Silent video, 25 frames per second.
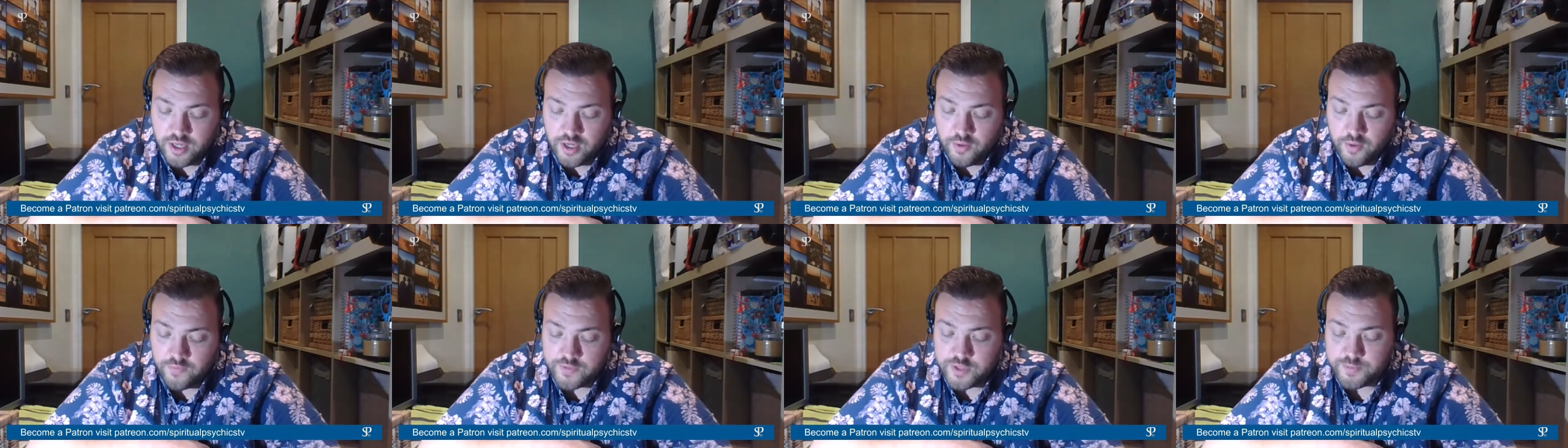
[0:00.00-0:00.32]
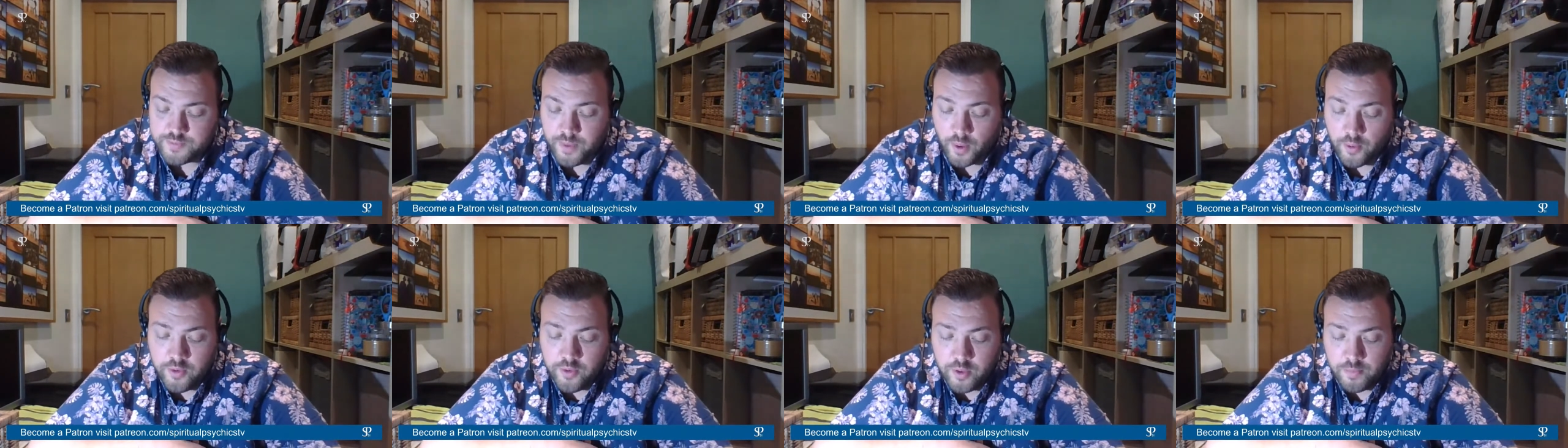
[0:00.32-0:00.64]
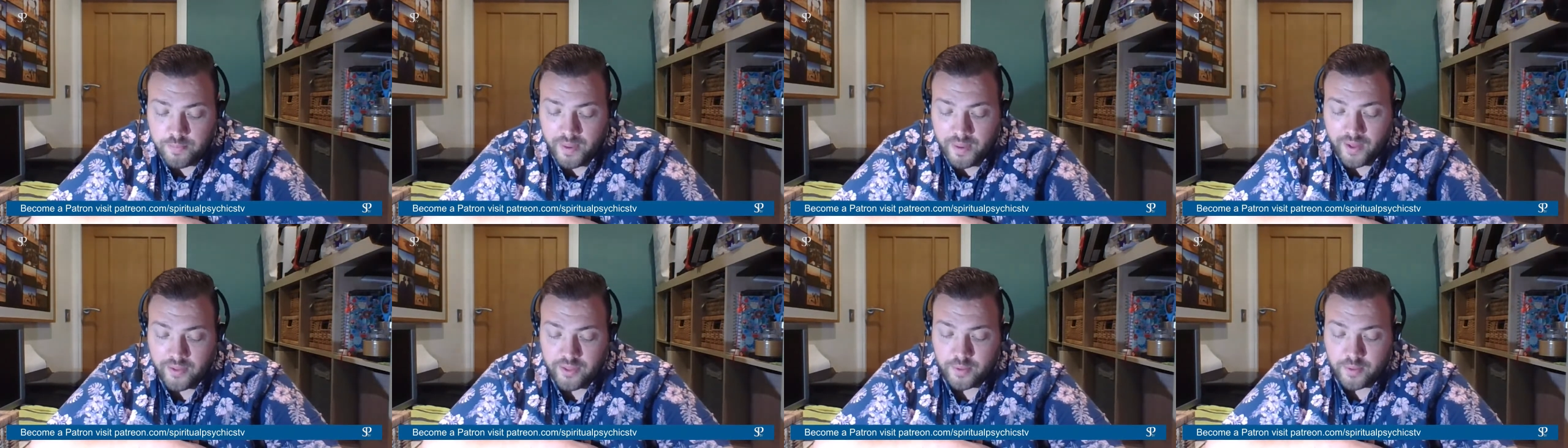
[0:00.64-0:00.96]
spoke
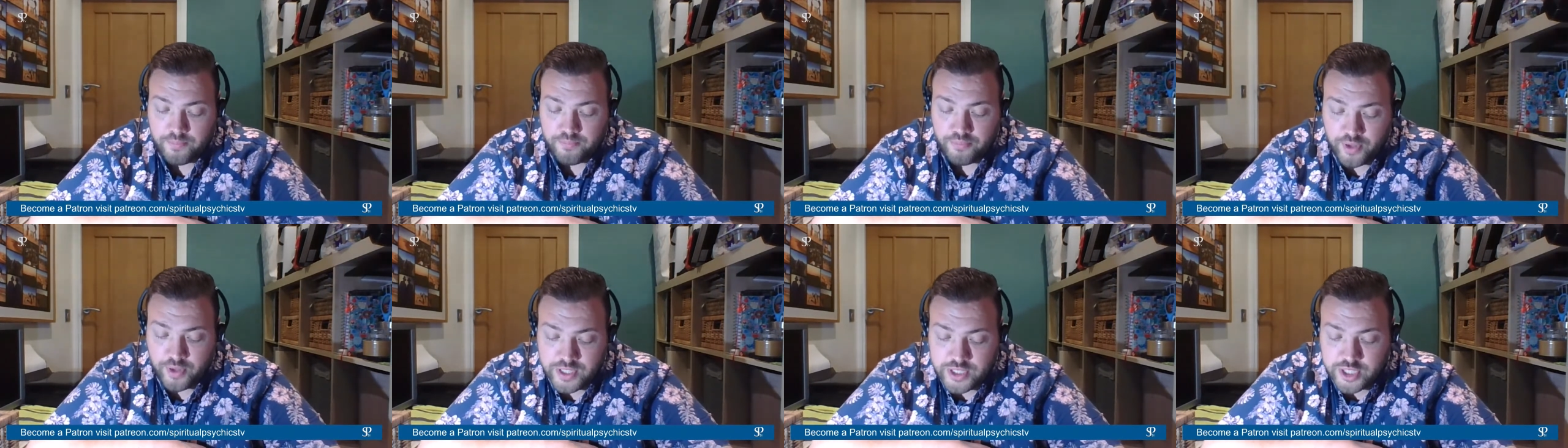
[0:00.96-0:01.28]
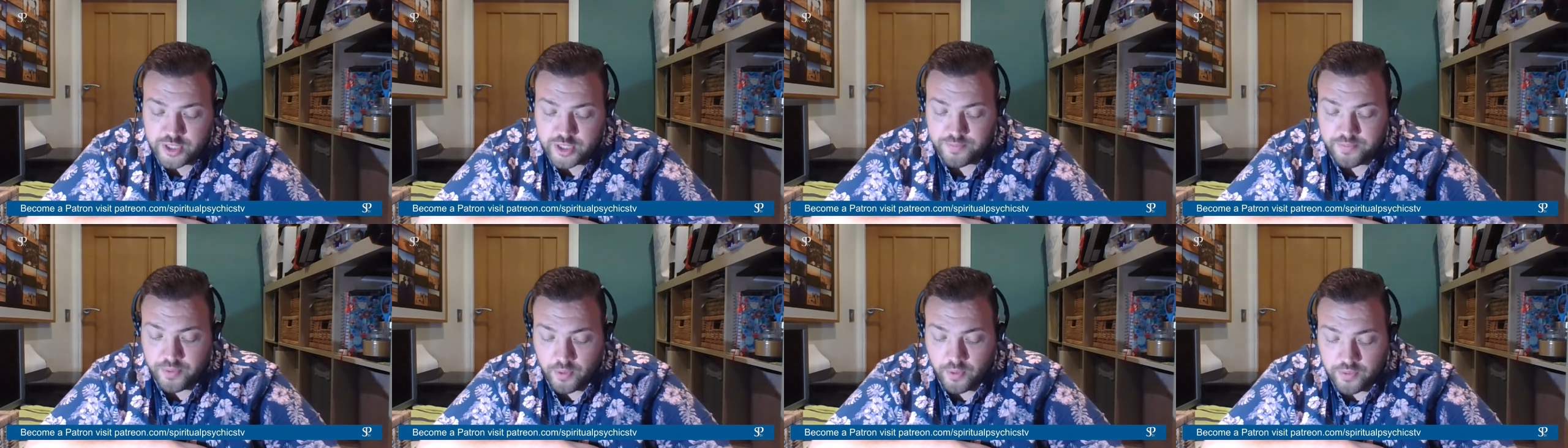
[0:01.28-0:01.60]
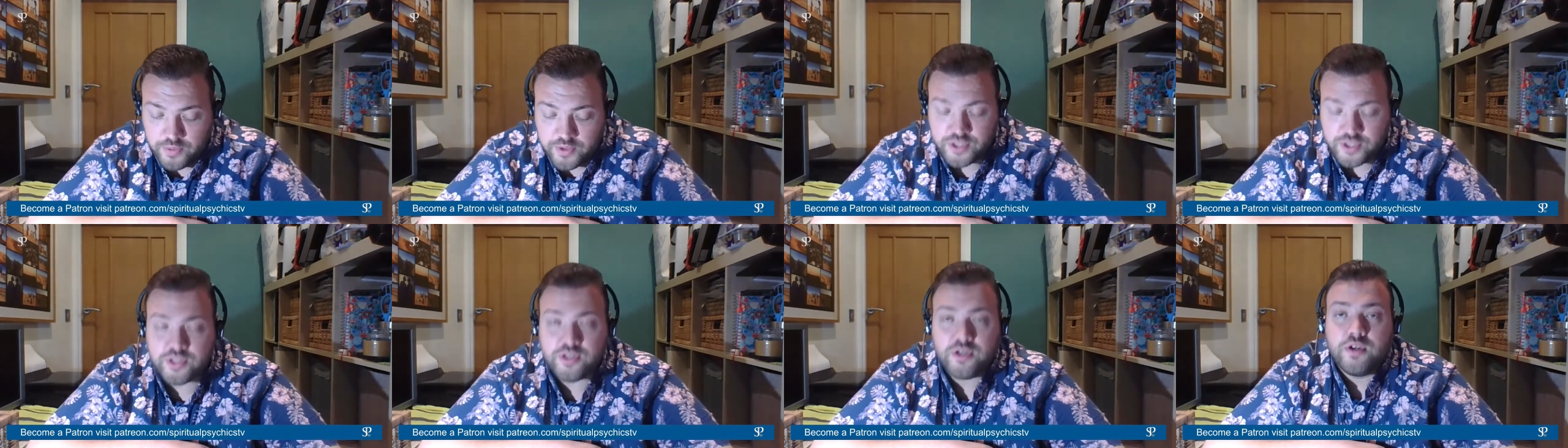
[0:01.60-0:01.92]
about the
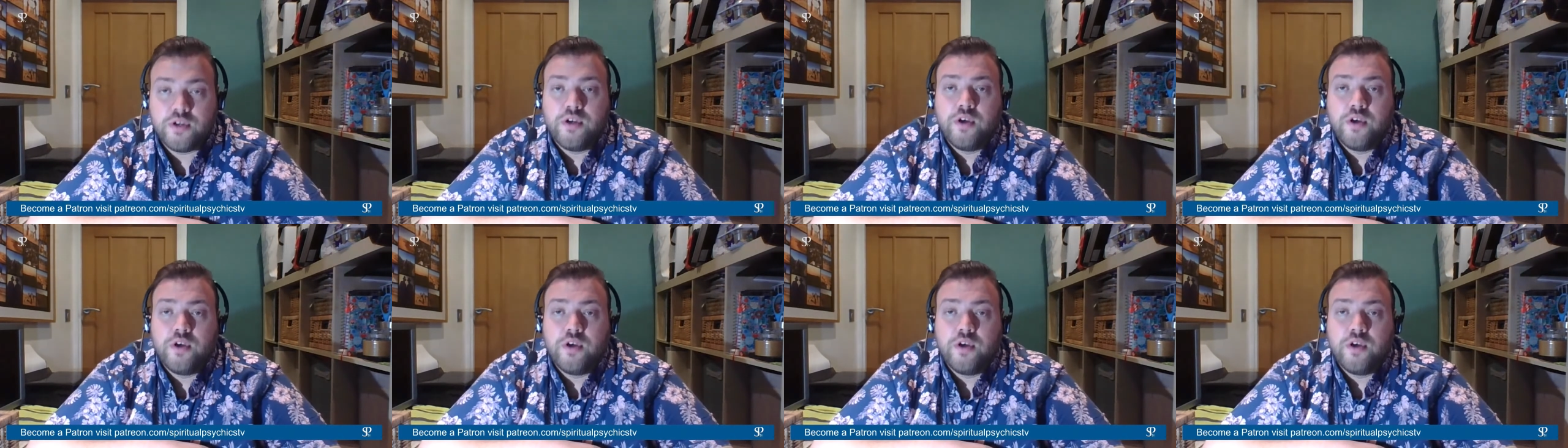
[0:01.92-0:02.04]
principles